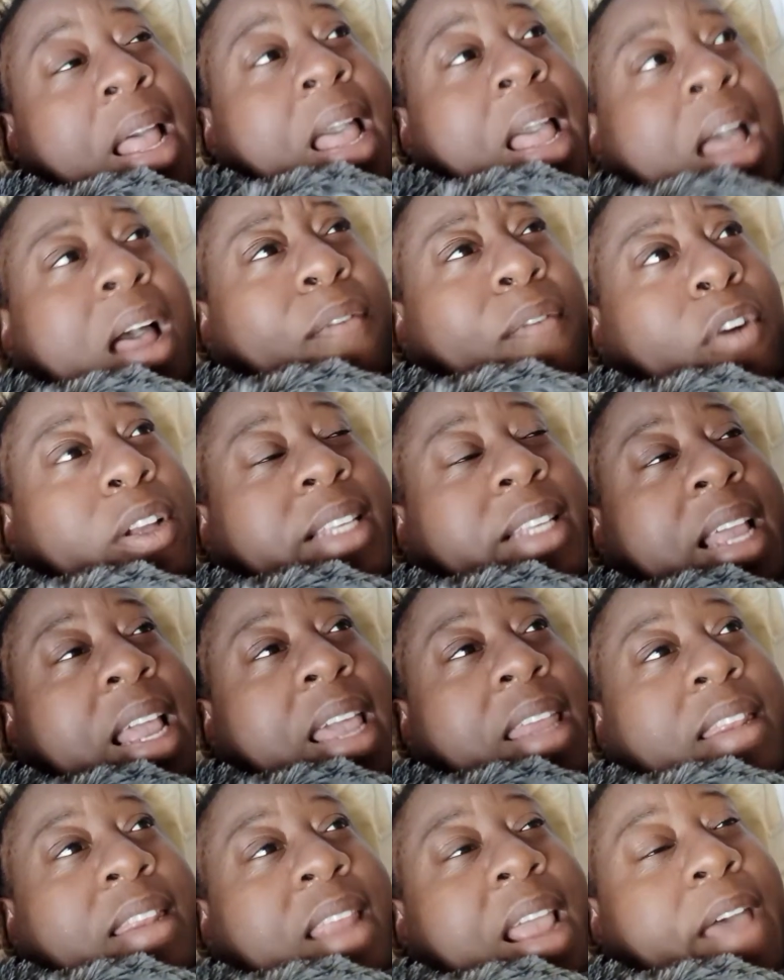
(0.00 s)
Of course, I
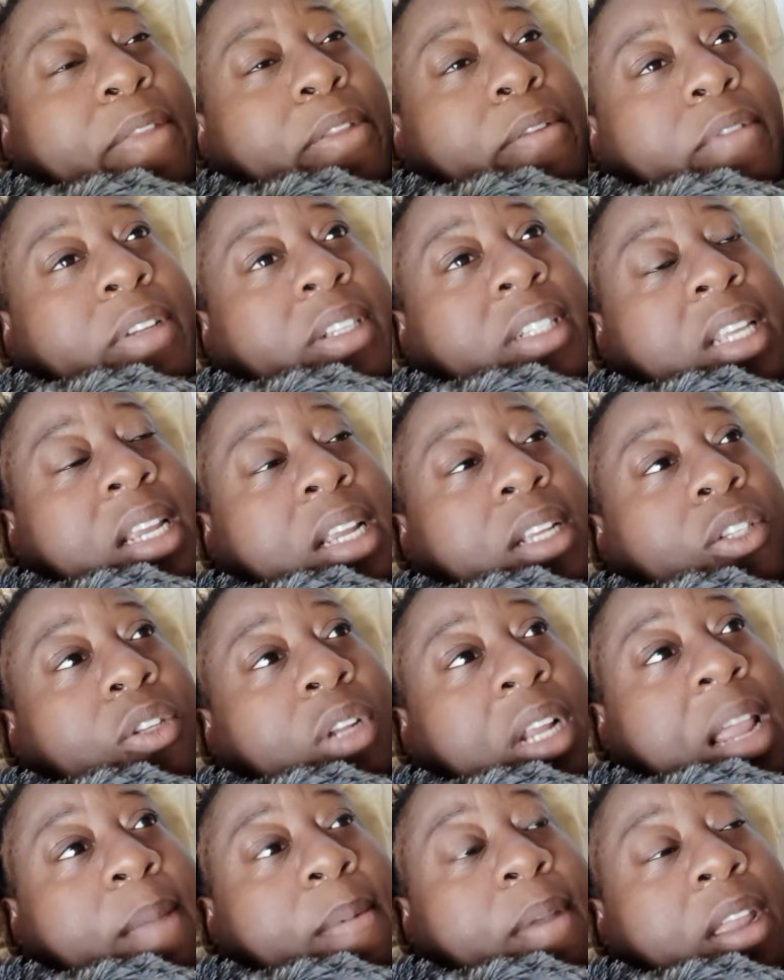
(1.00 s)
hadn't had the receipt, so they
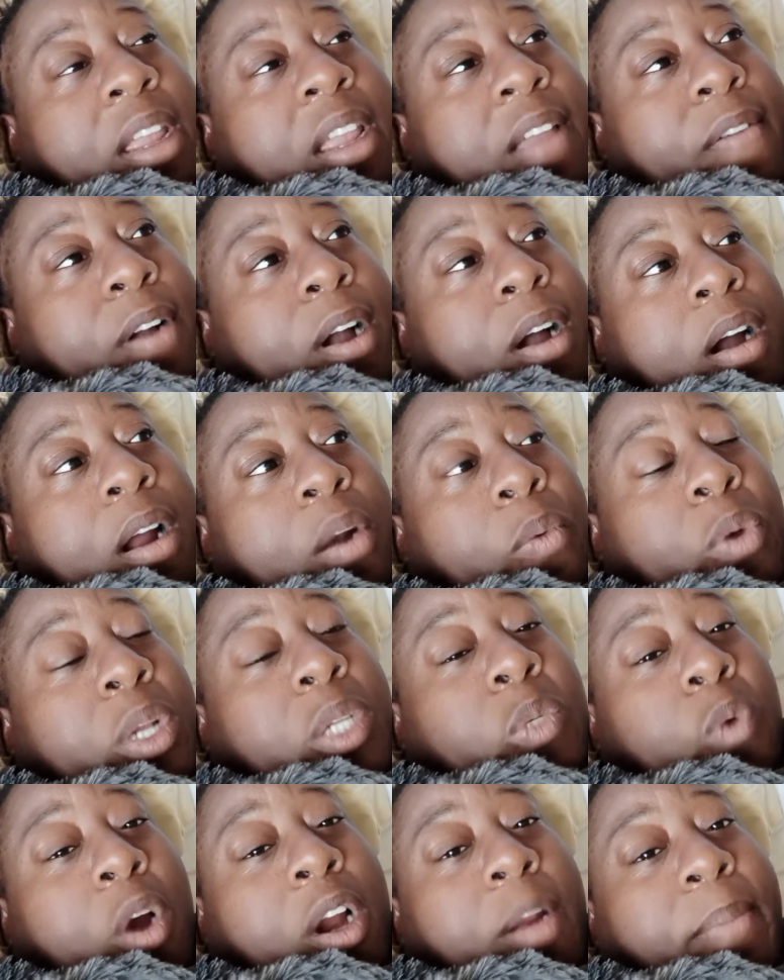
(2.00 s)
gave me a gift card, which
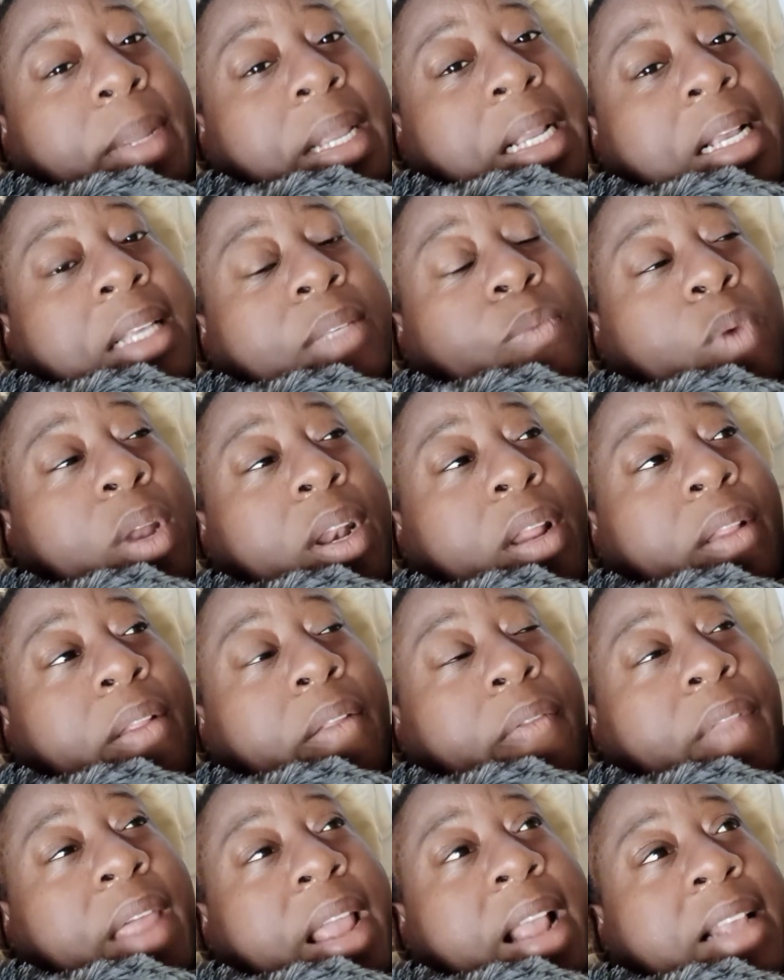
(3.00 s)
worked because one of the
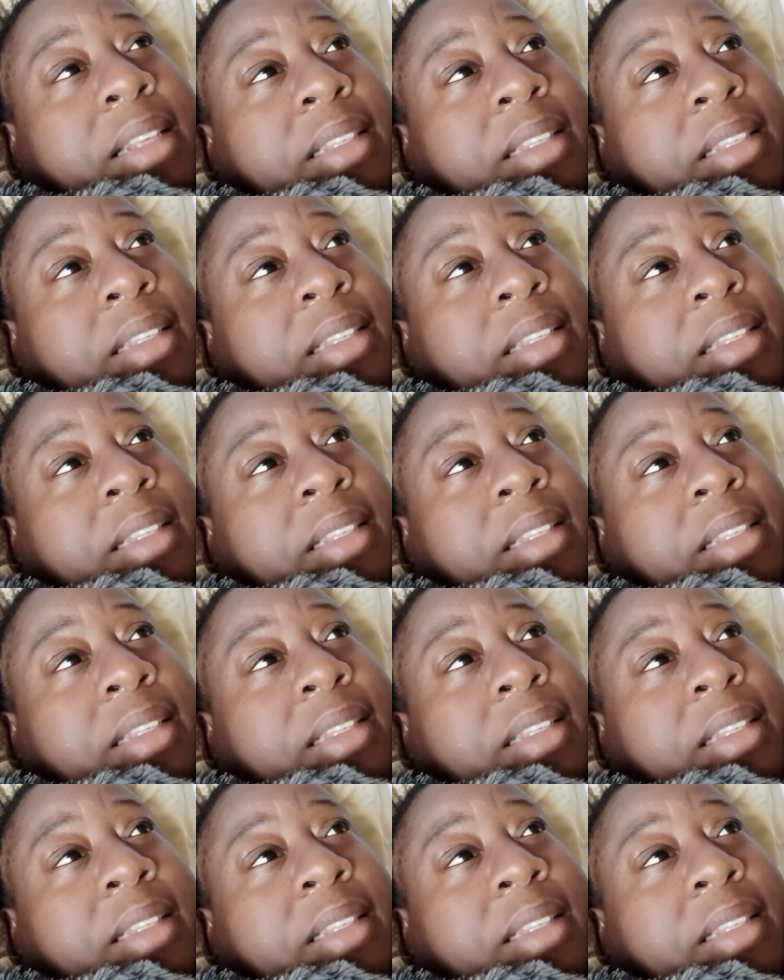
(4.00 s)
things